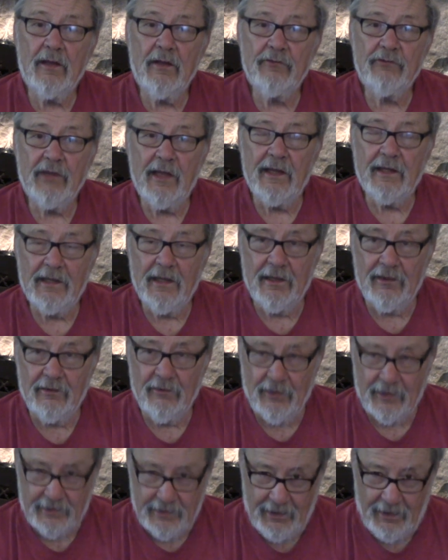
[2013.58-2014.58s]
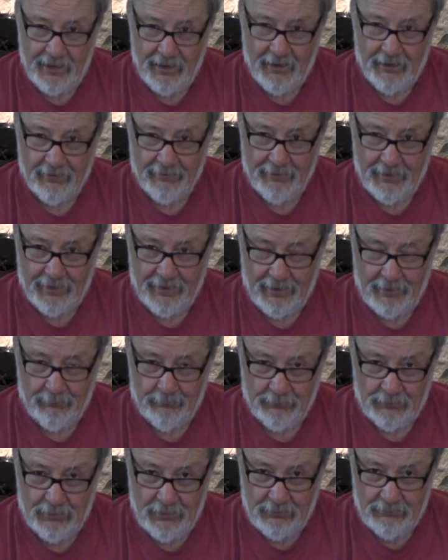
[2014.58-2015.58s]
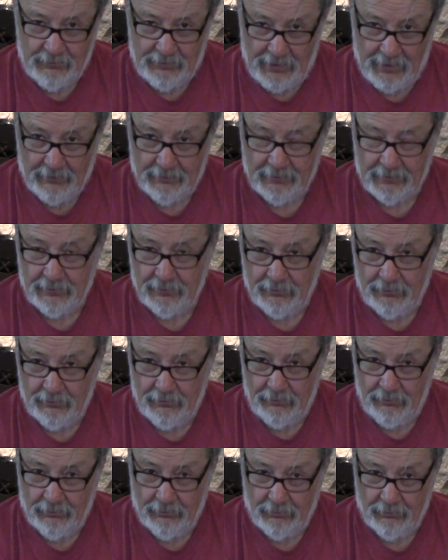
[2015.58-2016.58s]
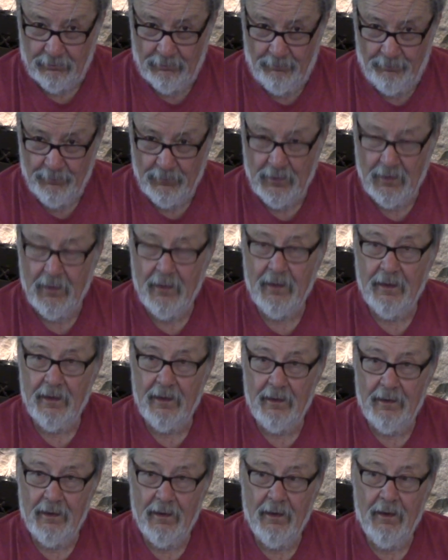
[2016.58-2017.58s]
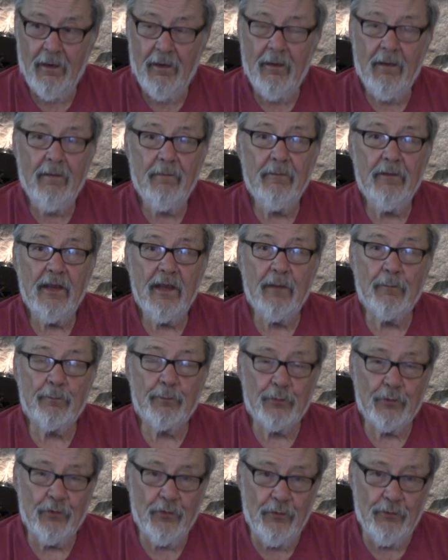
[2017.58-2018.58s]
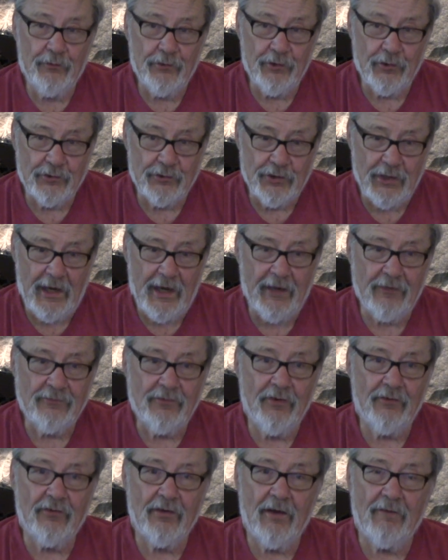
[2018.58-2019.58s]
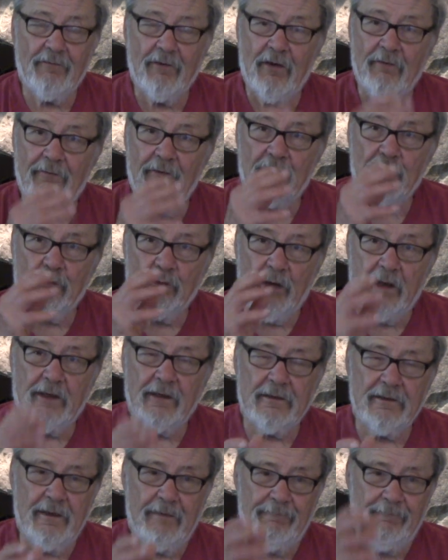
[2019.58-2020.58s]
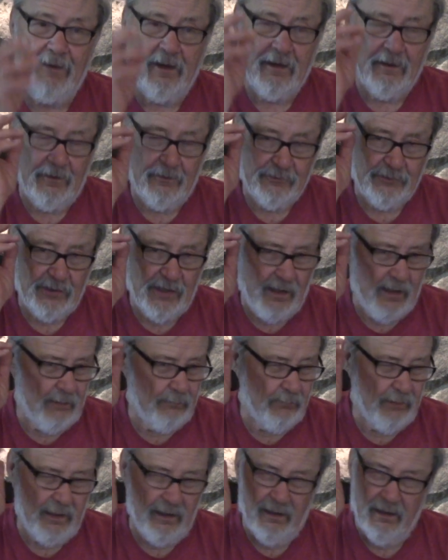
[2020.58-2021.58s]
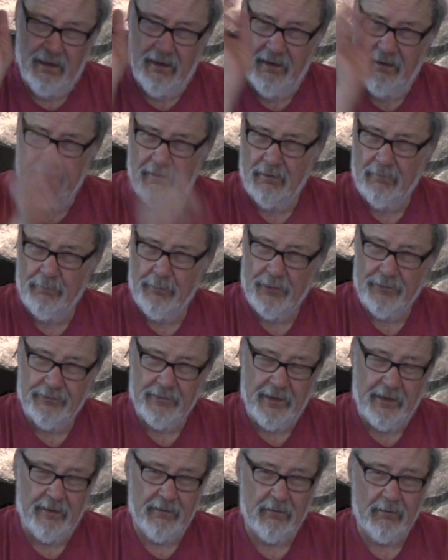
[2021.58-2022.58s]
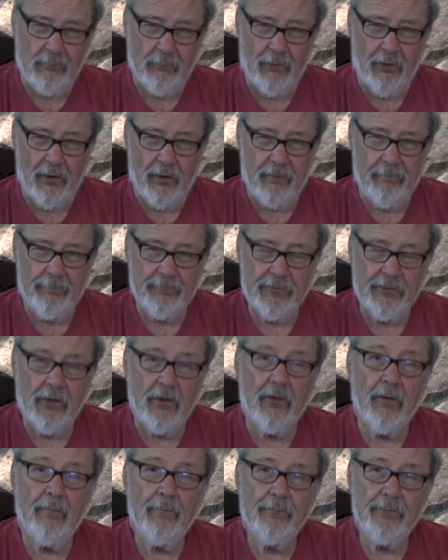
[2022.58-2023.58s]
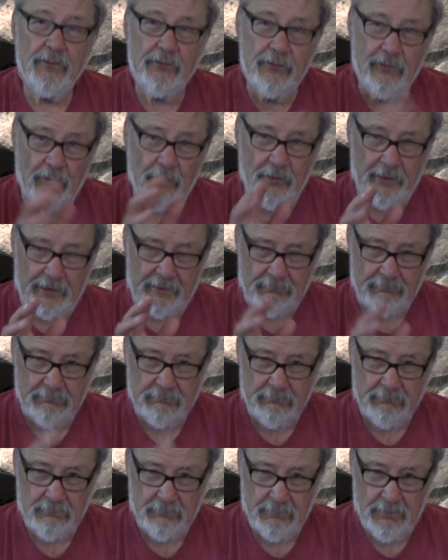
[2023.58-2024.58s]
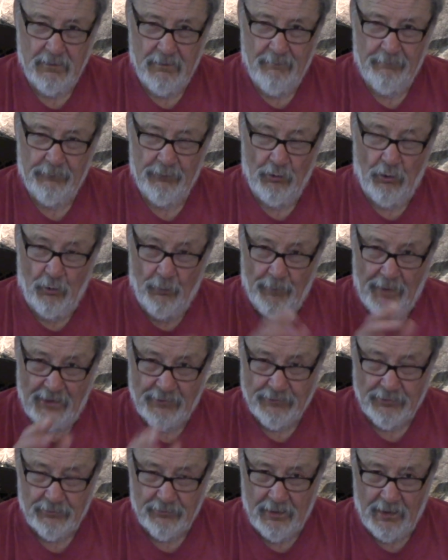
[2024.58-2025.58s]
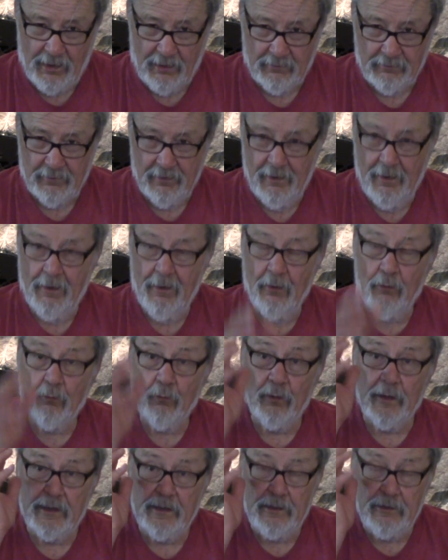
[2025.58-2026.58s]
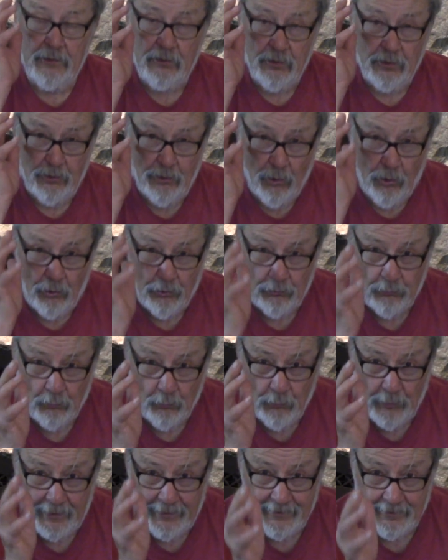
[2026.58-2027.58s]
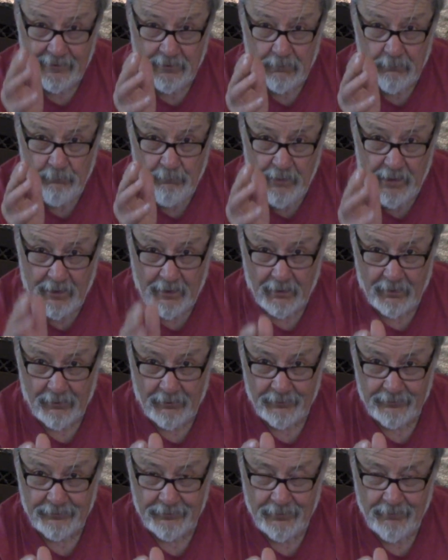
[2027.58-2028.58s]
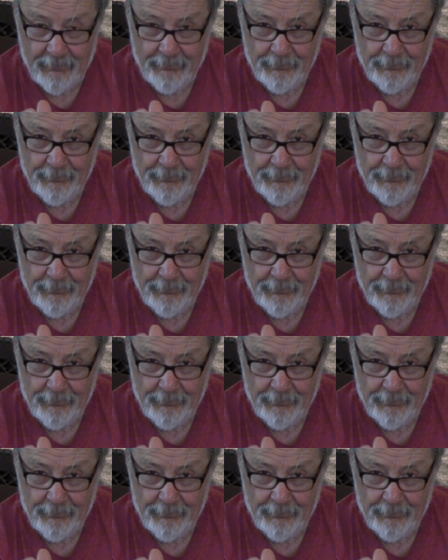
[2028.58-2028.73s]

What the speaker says: taking the care that I'm telling you to do improves your chances of a quickly fatal shot by 100% or more. So do it. No mess around. You don't waste bears.